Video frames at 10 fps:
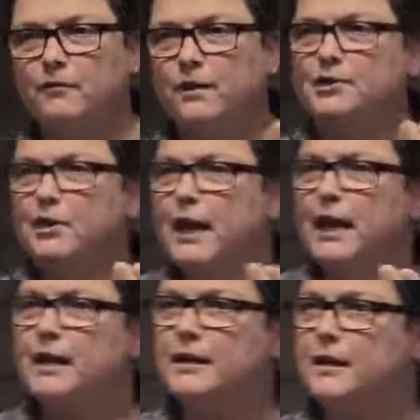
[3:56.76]
Raise your
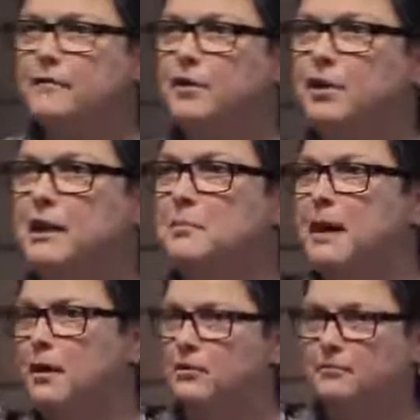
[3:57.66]
hand if you
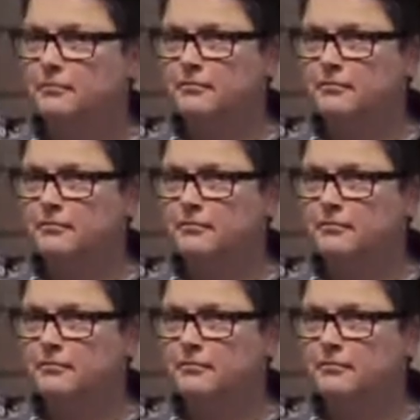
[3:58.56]
email.